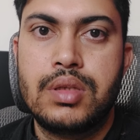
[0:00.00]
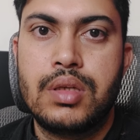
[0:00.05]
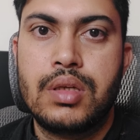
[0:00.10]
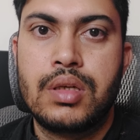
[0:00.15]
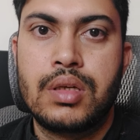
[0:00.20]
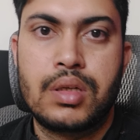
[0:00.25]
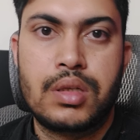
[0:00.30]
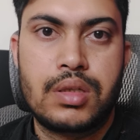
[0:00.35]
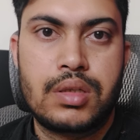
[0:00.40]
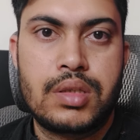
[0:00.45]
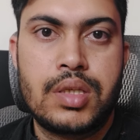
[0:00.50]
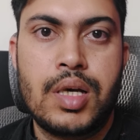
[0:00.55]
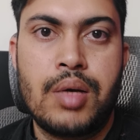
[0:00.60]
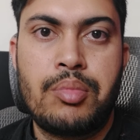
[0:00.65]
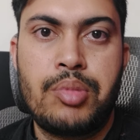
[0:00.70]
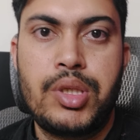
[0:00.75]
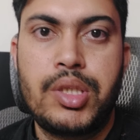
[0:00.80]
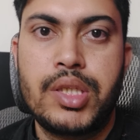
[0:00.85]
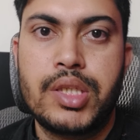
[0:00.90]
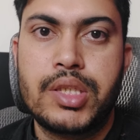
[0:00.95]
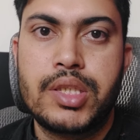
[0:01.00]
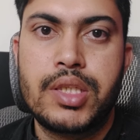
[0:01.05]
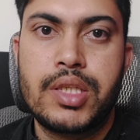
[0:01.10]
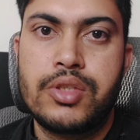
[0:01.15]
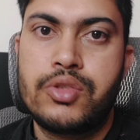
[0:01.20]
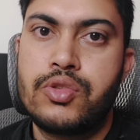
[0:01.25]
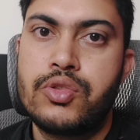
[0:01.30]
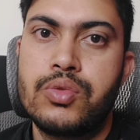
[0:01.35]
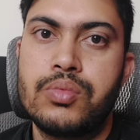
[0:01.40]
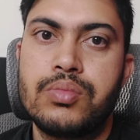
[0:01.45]
the application
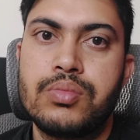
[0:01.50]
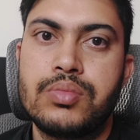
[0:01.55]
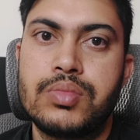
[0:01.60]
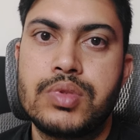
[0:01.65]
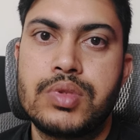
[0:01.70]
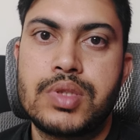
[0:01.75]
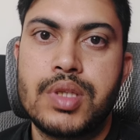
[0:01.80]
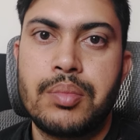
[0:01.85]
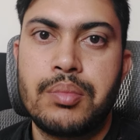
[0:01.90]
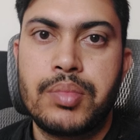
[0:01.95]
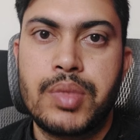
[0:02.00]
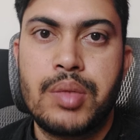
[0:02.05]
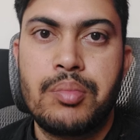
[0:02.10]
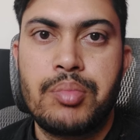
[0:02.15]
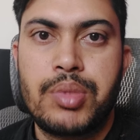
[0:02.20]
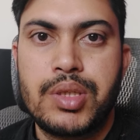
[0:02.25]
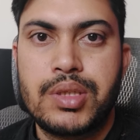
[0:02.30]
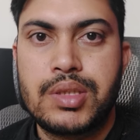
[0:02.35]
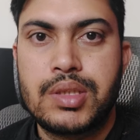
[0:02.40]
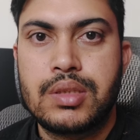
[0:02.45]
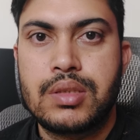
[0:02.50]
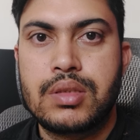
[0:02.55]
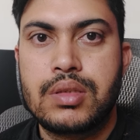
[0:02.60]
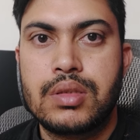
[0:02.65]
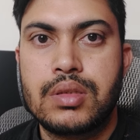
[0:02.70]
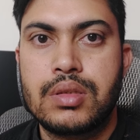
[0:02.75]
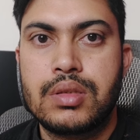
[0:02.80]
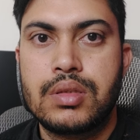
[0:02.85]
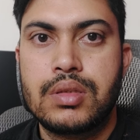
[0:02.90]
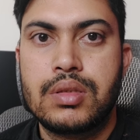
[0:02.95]
assumes some implicit
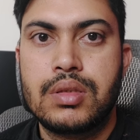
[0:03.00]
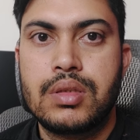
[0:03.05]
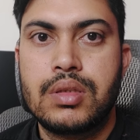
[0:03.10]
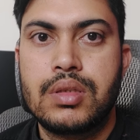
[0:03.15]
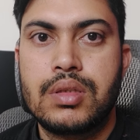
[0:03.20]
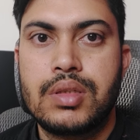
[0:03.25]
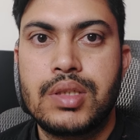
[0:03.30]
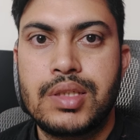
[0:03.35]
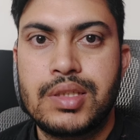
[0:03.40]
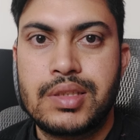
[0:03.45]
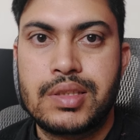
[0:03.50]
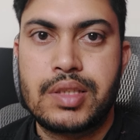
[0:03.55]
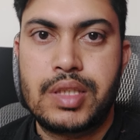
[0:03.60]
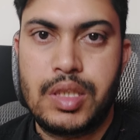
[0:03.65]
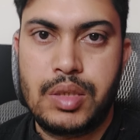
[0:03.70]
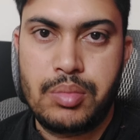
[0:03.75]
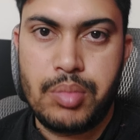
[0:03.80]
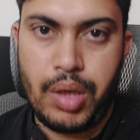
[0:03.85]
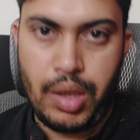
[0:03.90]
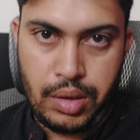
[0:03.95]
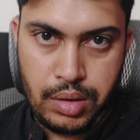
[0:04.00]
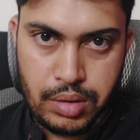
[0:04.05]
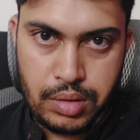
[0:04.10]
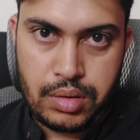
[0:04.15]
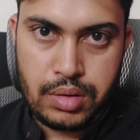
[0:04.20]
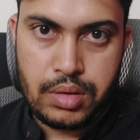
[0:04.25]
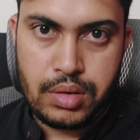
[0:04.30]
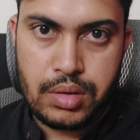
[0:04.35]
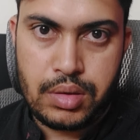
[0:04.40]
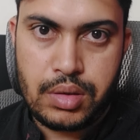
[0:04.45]
schema,
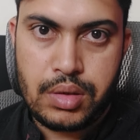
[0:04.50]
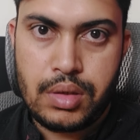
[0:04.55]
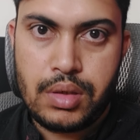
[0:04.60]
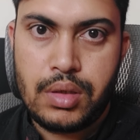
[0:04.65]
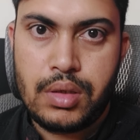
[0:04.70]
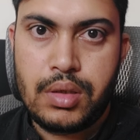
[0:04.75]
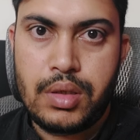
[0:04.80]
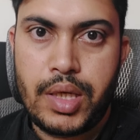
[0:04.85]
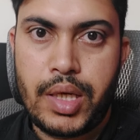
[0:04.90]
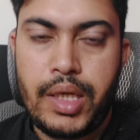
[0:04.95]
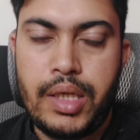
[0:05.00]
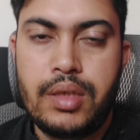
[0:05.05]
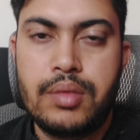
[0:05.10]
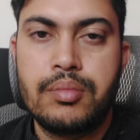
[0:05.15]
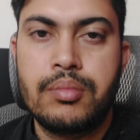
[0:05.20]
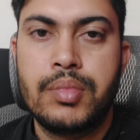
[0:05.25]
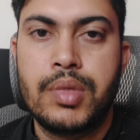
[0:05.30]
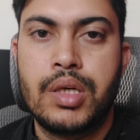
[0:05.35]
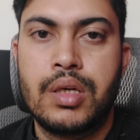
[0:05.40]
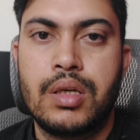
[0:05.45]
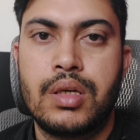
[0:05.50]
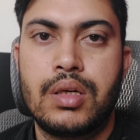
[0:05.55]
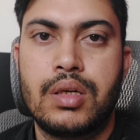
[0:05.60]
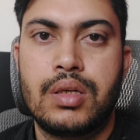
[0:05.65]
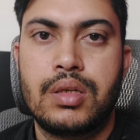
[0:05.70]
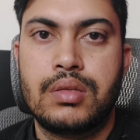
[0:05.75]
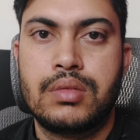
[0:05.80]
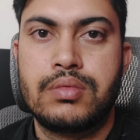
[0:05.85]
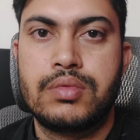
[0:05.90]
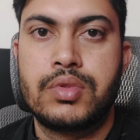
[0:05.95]
right?
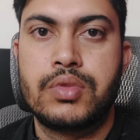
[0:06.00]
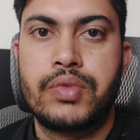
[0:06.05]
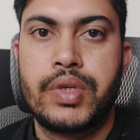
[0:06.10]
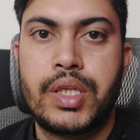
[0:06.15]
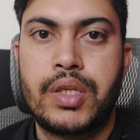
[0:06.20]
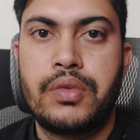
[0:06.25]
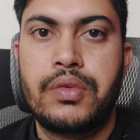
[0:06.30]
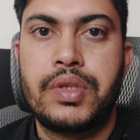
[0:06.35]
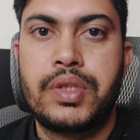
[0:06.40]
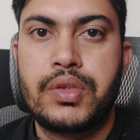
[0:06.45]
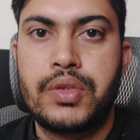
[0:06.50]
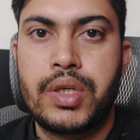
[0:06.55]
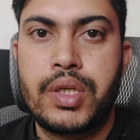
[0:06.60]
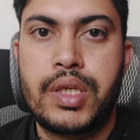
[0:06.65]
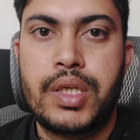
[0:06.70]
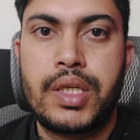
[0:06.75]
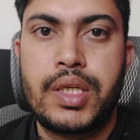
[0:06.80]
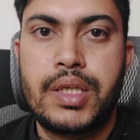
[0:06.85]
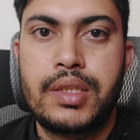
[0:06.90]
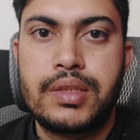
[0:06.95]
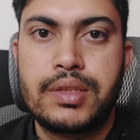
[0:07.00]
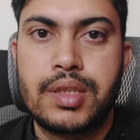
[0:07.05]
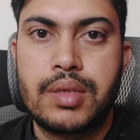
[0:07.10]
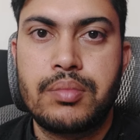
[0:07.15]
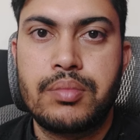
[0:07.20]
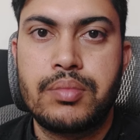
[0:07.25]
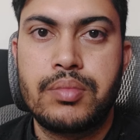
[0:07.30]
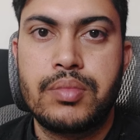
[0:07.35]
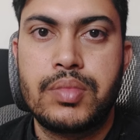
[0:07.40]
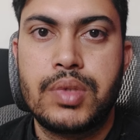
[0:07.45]
So whenever you are reading
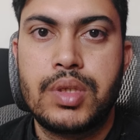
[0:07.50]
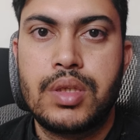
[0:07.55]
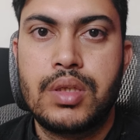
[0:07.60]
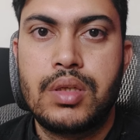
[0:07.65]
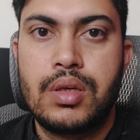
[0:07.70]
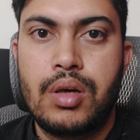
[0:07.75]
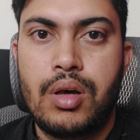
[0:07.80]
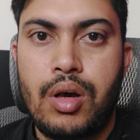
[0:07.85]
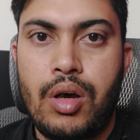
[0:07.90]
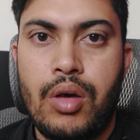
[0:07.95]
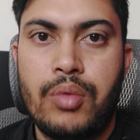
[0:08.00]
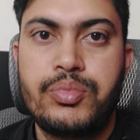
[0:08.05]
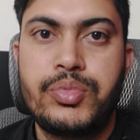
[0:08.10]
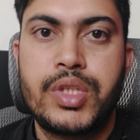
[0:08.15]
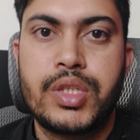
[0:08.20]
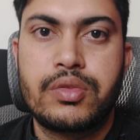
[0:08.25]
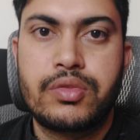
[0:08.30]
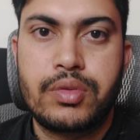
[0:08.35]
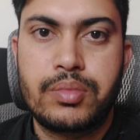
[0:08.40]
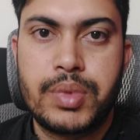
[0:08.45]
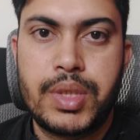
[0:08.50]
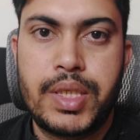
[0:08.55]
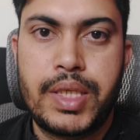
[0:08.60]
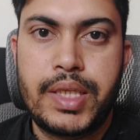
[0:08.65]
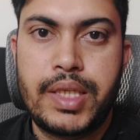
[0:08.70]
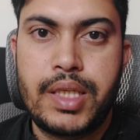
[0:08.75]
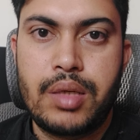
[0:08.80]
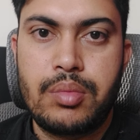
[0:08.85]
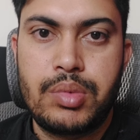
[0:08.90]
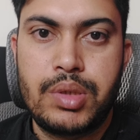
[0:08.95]
some object from the
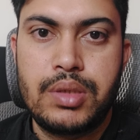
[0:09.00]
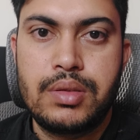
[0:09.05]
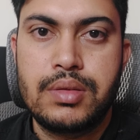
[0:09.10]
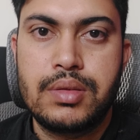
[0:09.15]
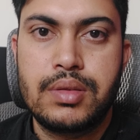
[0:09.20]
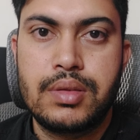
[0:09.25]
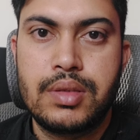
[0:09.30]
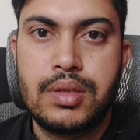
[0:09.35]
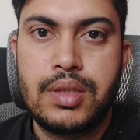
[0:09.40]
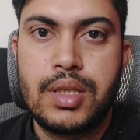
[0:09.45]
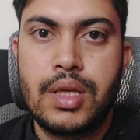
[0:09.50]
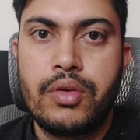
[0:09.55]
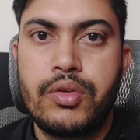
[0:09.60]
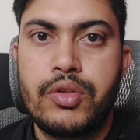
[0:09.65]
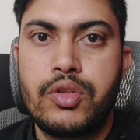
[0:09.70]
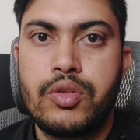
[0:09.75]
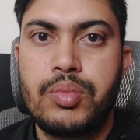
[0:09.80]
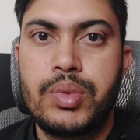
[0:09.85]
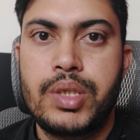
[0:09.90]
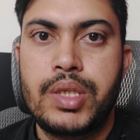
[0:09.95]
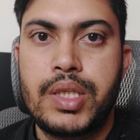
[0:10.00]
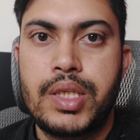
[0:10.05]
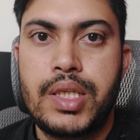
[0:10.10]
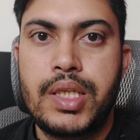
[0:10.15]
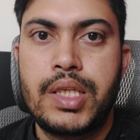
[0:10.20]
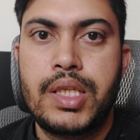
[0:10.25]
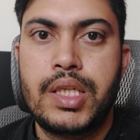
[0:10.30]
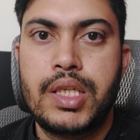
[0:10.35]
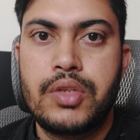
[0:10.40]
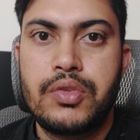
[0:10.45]
database, now you'll be
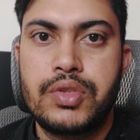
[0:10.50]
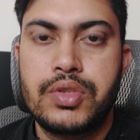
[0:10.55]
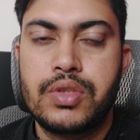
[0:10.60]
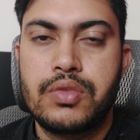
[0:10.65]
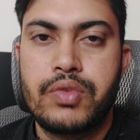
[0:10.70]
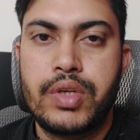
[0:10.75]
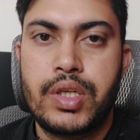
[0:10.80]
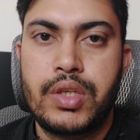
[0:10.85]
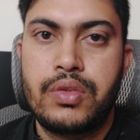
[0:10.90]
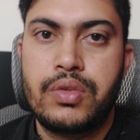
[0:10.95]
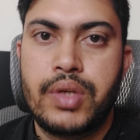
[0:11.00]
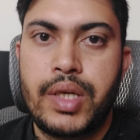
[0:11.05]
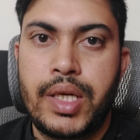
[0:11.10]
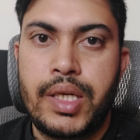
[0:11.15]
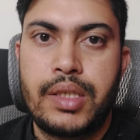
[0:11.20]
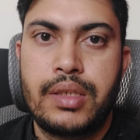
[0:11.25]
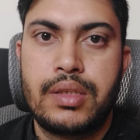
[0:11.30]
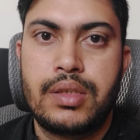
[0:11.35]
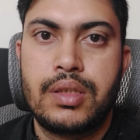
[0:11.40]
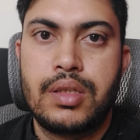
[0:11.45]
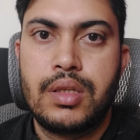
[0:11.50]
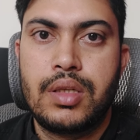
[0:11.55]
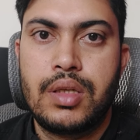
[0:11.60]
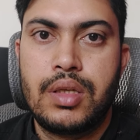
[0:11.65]
reading individual value, and